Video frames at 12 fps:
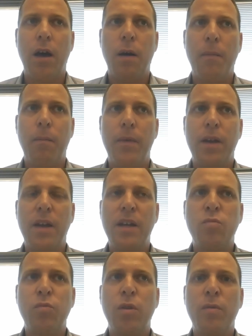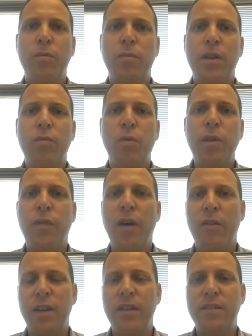it will be far
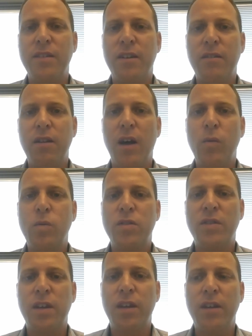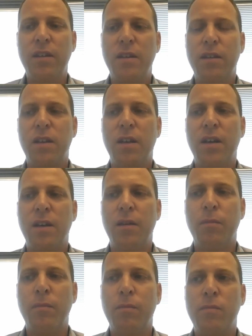easier, I would say,
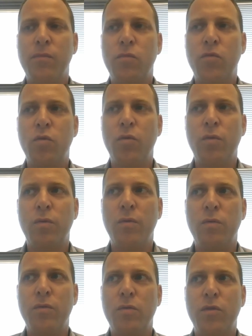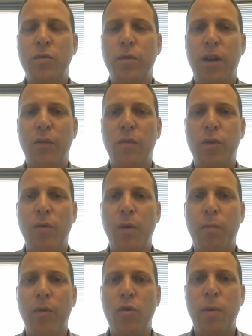to kind of, you know,
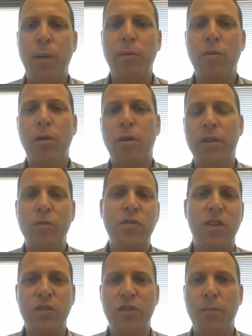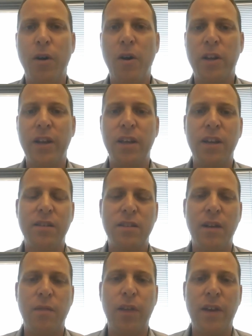approach people who are into sales and marketing and
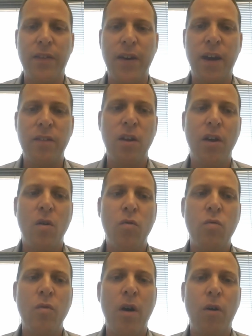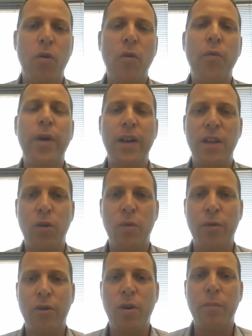stuff like that, who already know
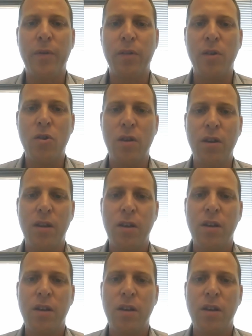their competition.